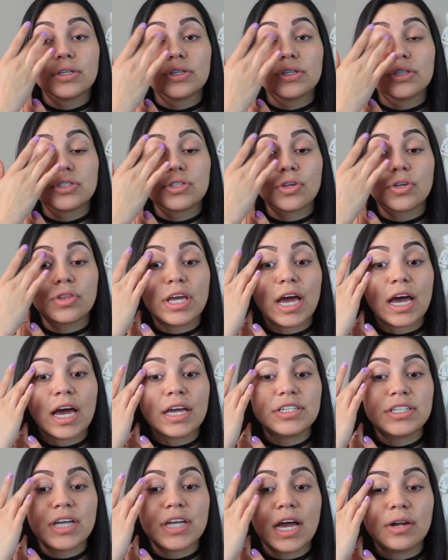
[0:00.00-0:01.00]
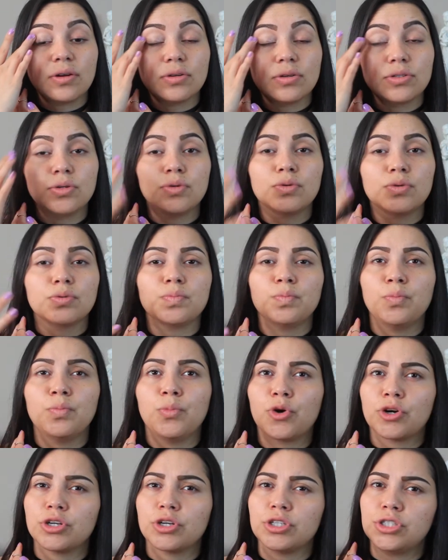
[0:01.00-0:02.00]
So the eyeshadows look
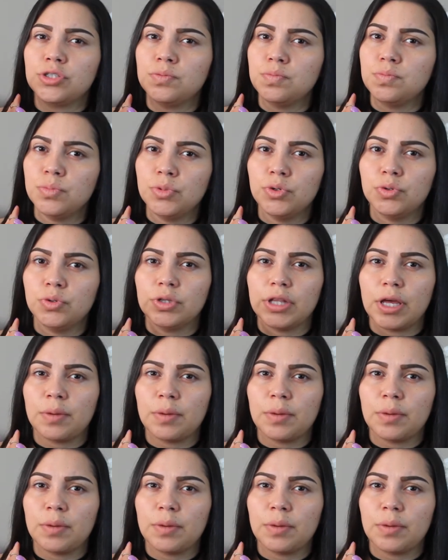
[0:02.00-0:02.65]
more smooth,